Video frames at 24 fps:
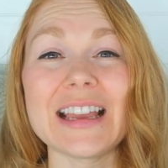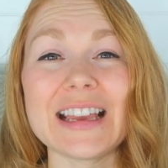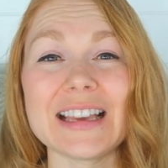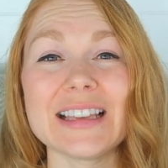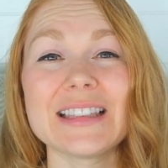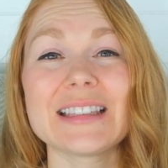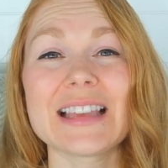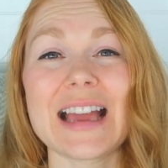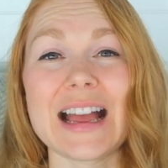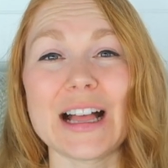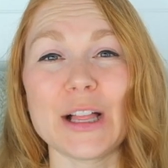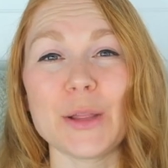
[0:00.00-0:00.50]

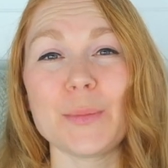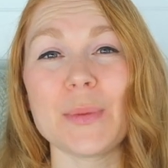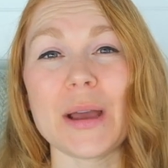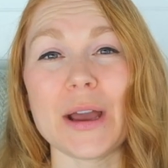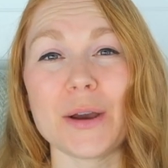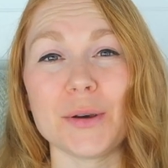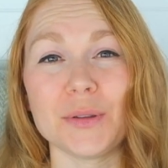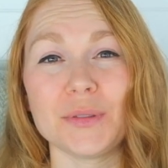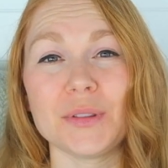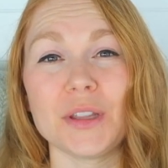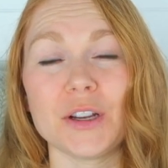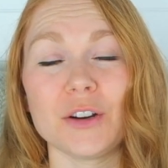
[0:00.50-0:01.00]
is help
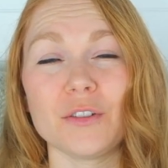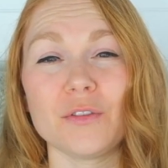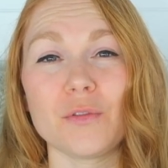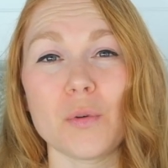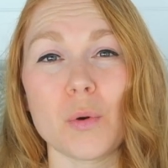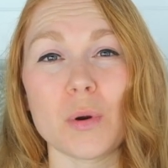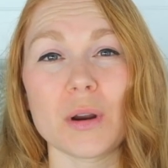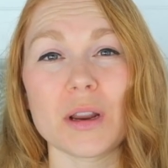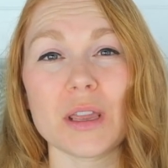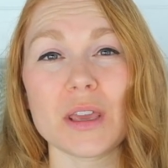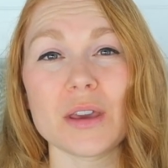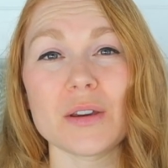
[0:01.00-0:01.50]
out there
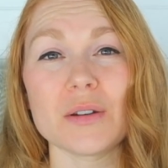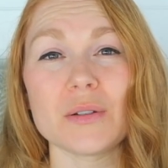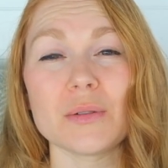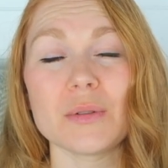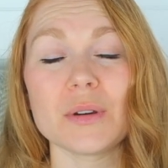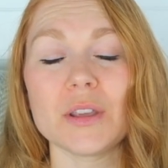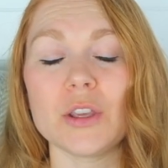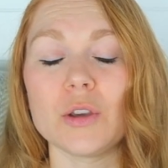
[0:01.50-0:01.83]
for you.